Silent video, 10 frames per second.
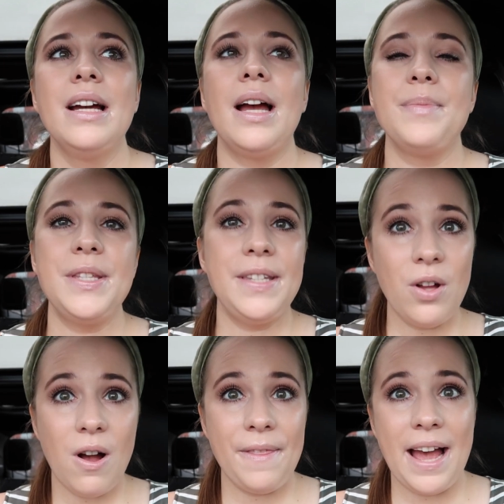I'm
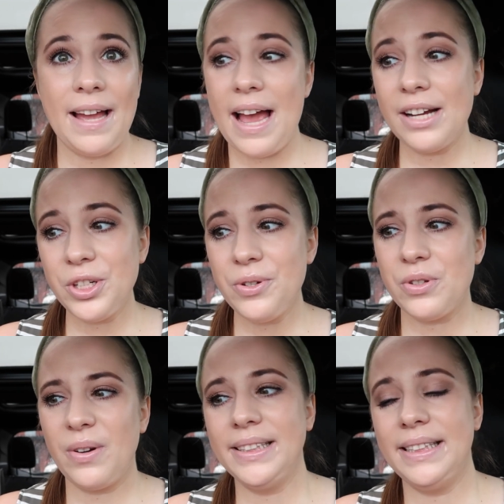still on that. Actually, it
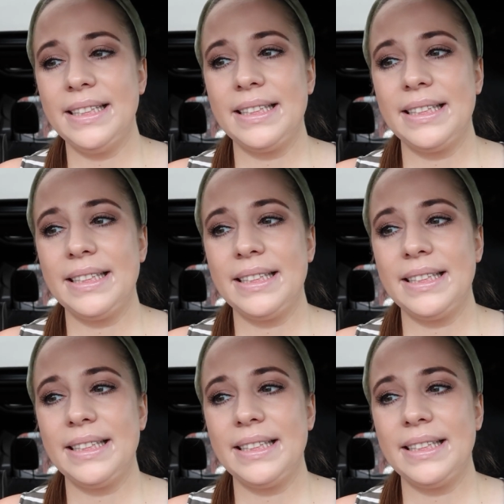was crazy.